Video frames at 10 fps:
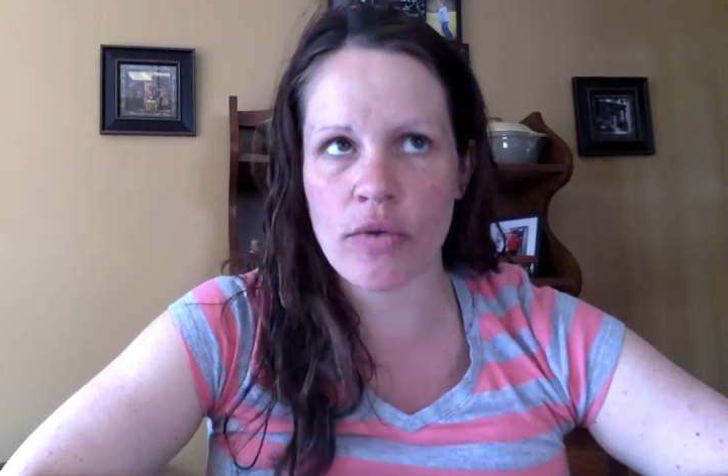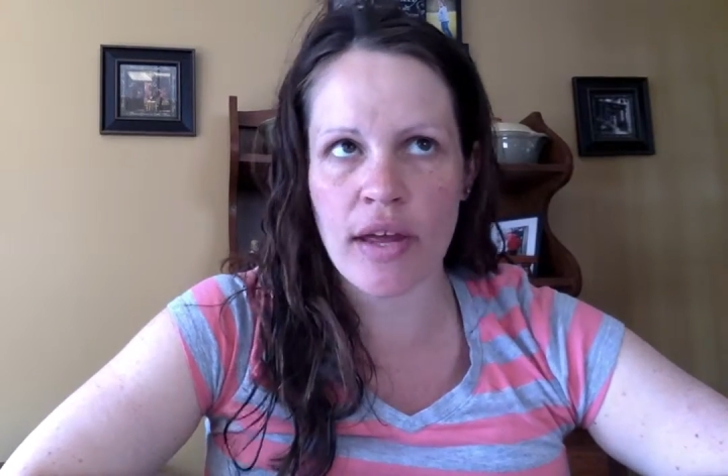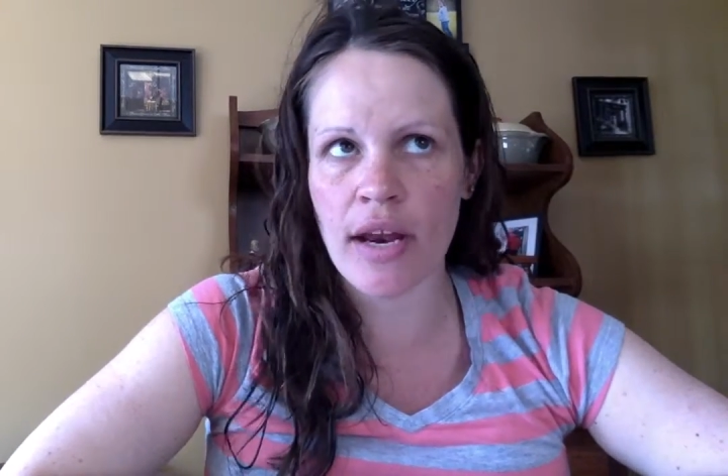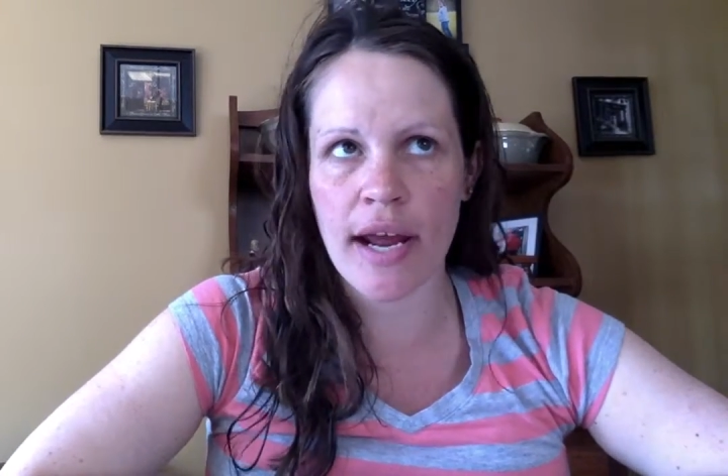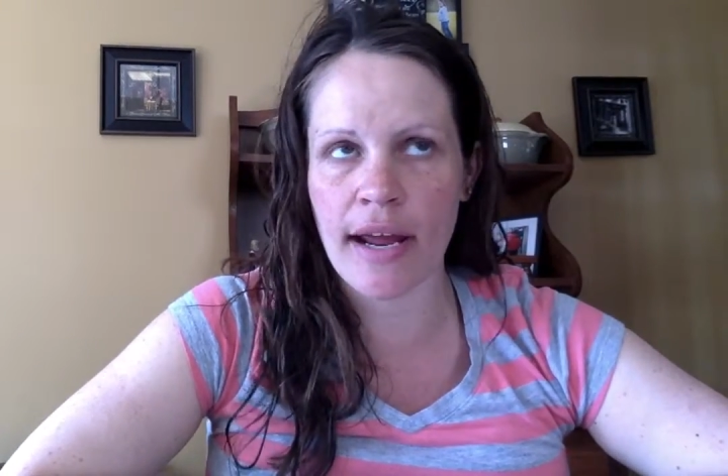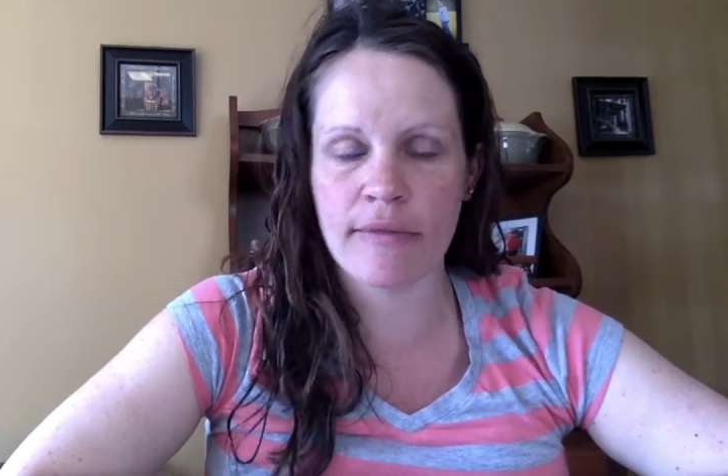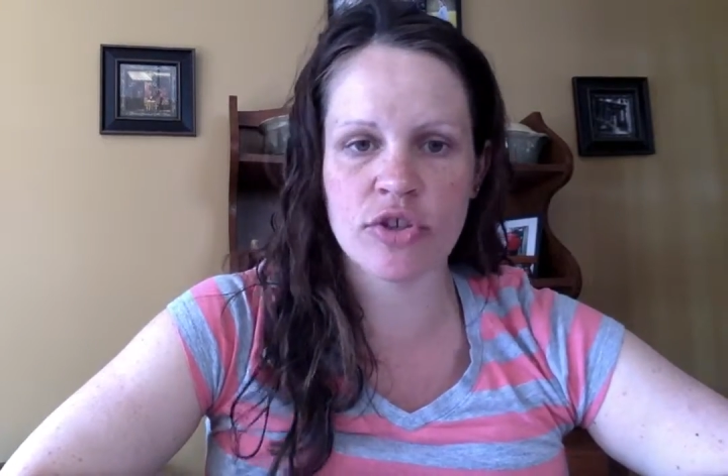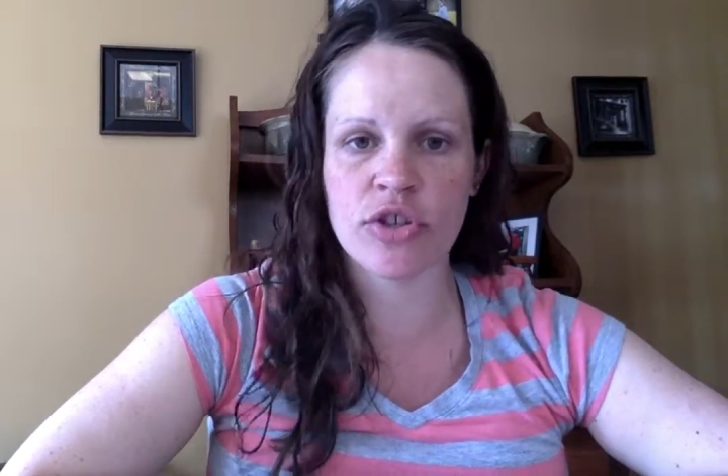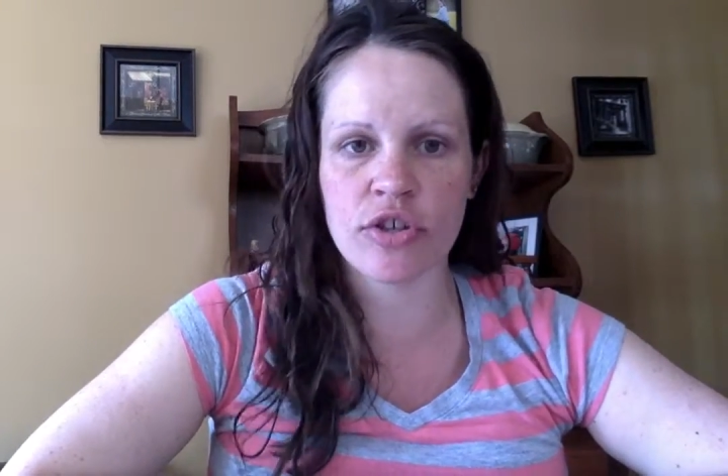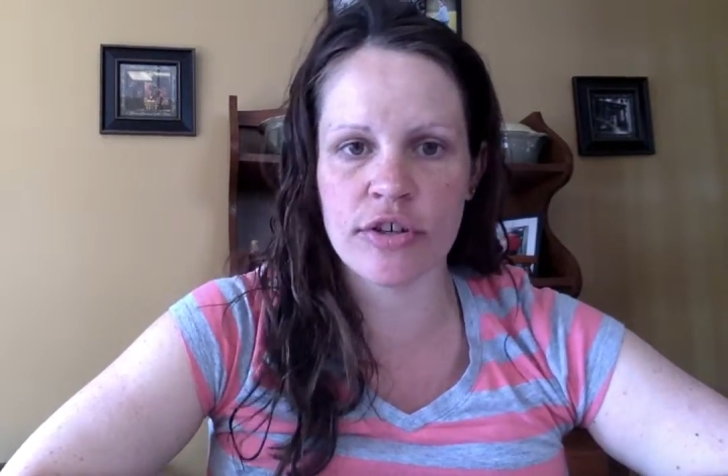that I have a
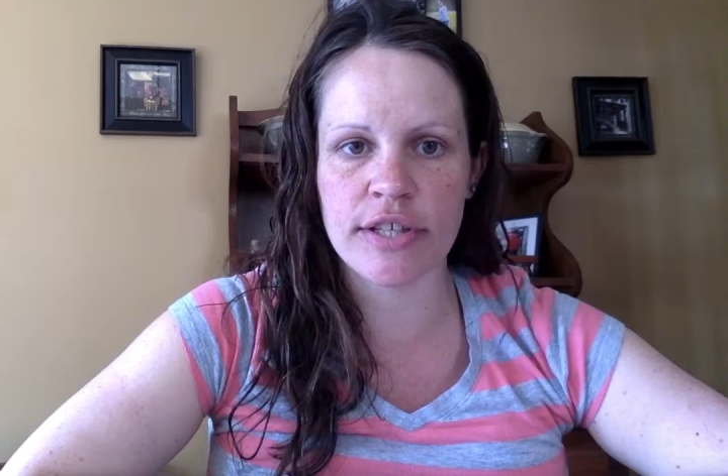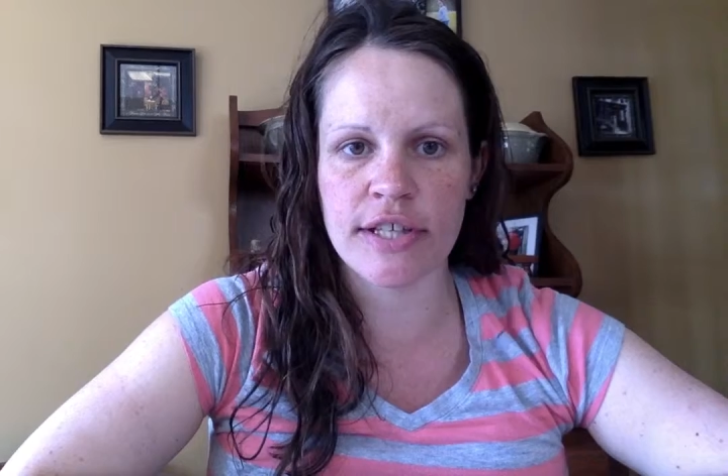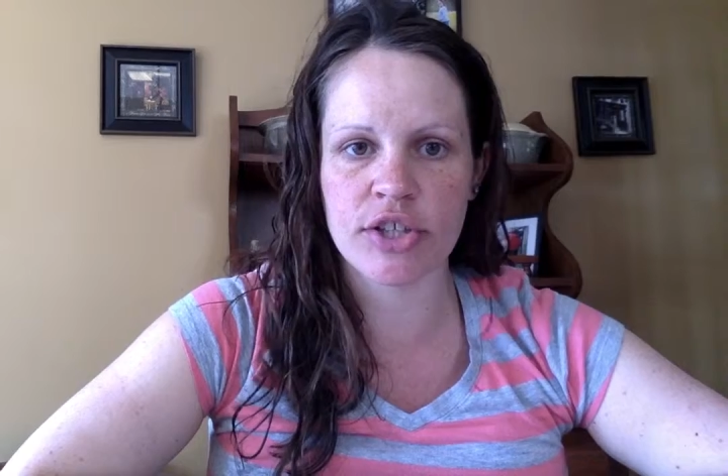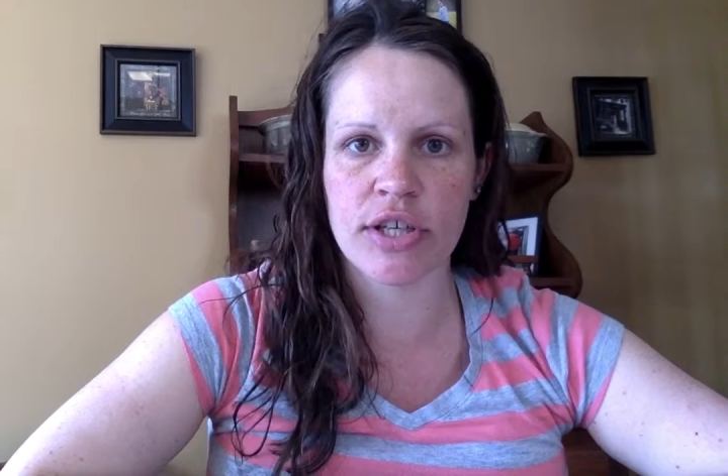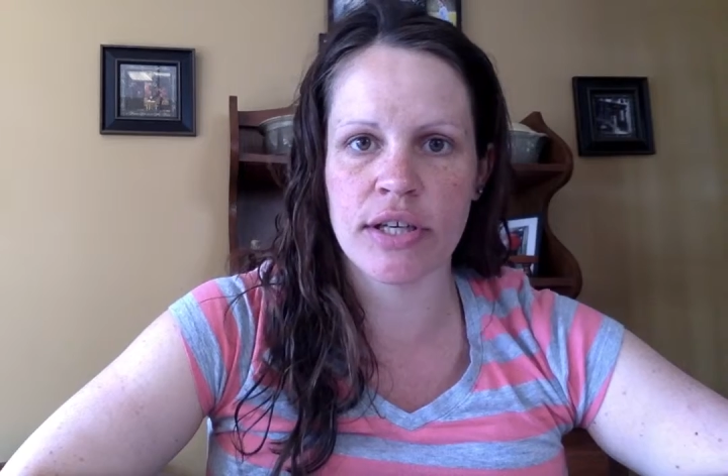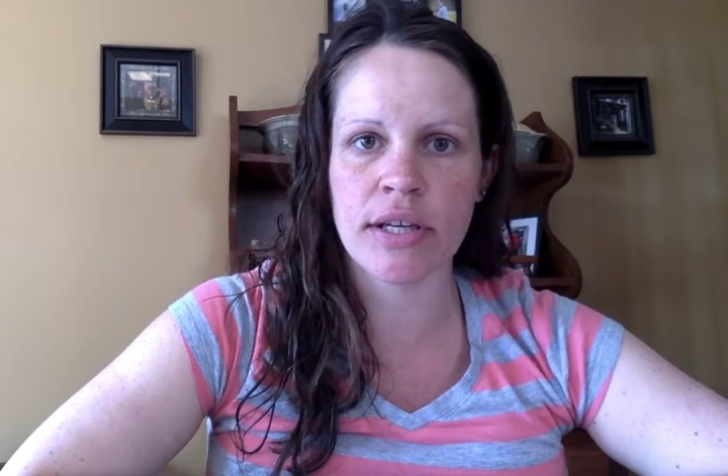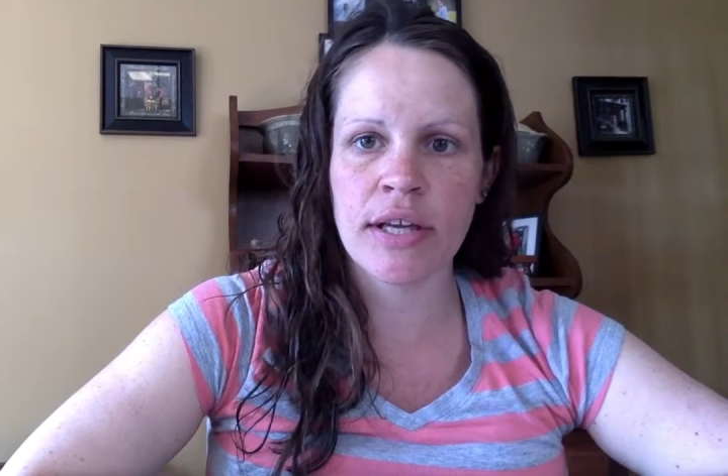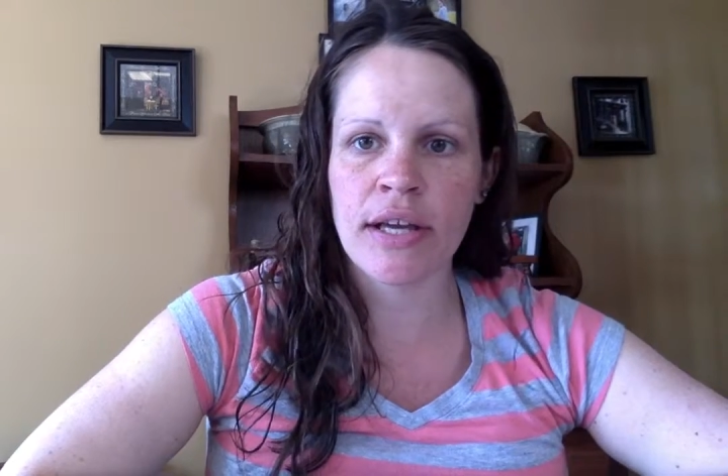sugar addiction,